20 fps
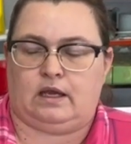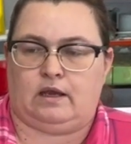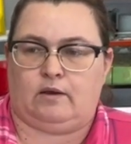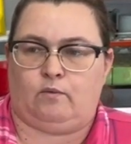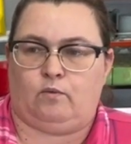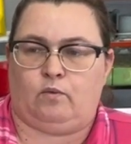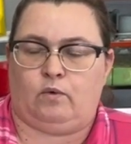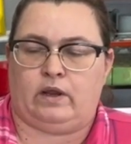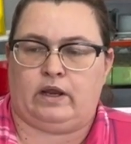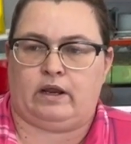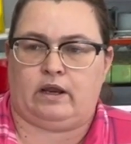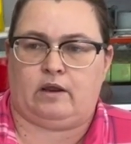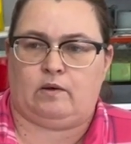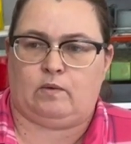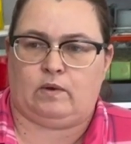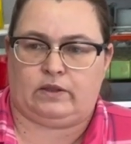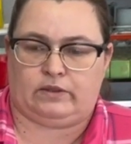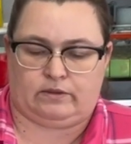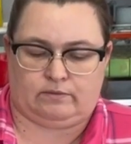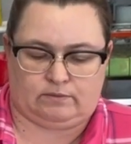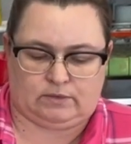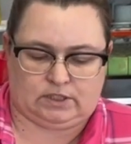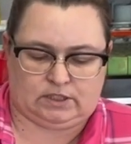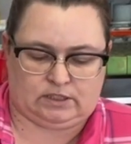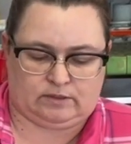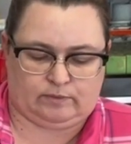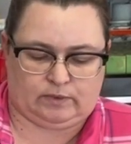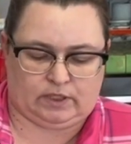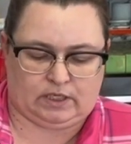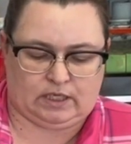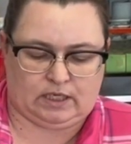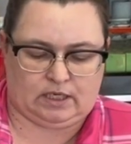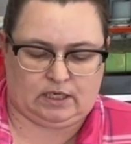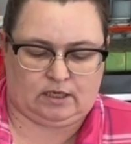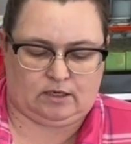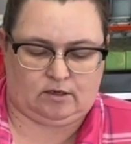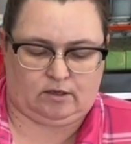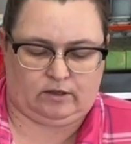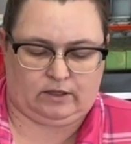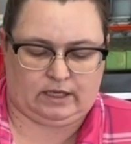where I want them displayed
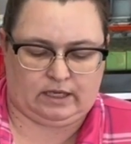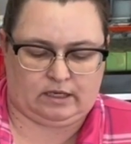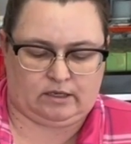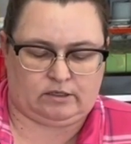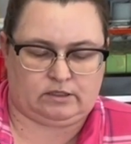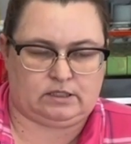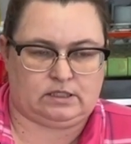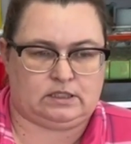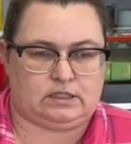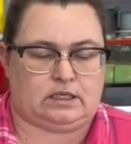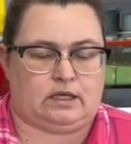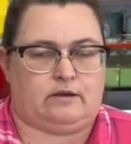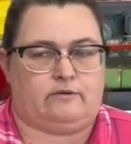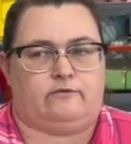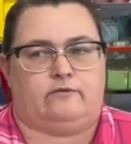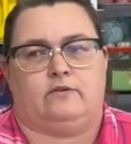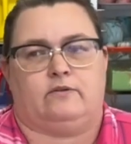and all that good stuff.